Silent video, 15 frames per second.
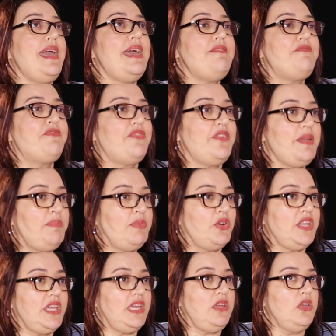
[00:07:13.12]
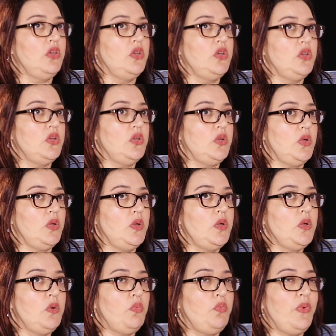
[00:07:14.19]
everybody,
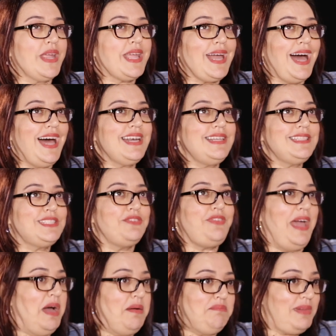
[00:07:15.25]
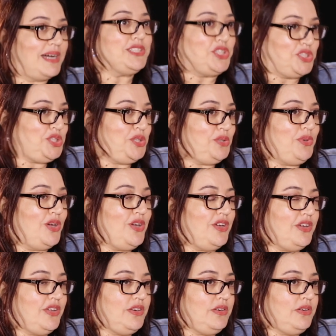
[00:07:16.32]
regardless of how much you
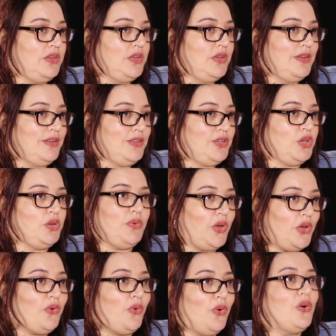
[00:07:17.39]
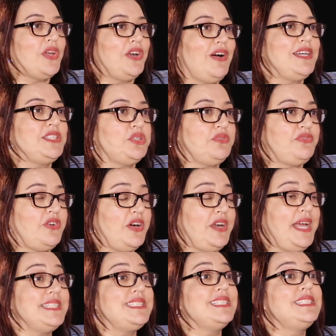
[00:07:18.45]
earn, you organize your
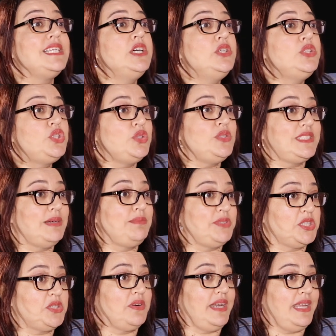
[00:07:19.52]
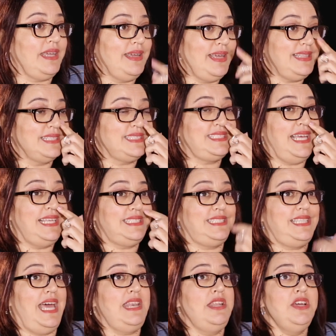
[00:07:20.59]
finances to some degree, in the
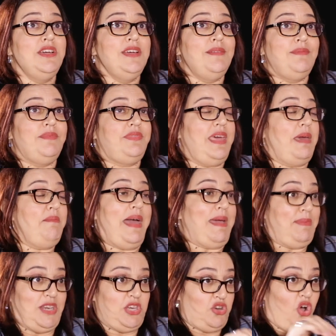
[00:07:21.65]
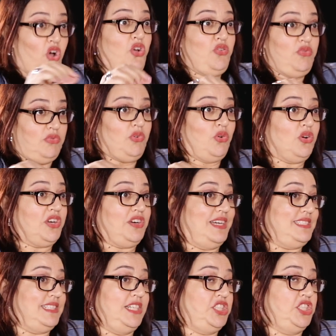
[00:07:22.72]
sense that there may be no
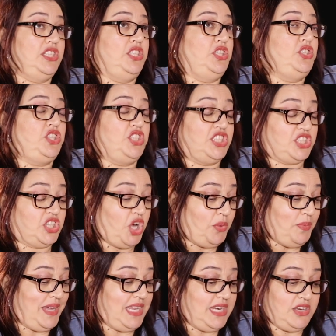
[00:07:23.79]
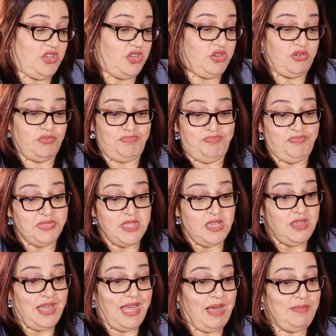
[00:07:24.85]
organization and you just go in and you,
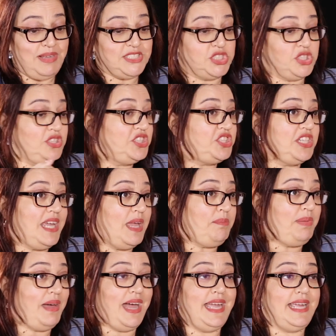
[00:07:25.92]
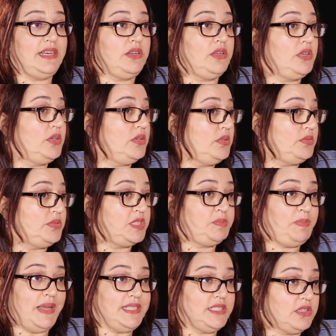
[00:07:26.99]
as soon as you get paid, you
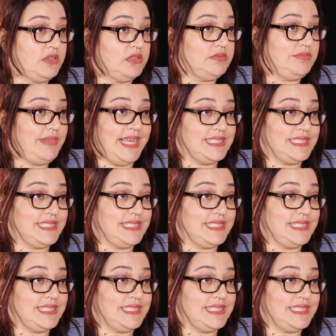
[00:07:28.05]
spend it on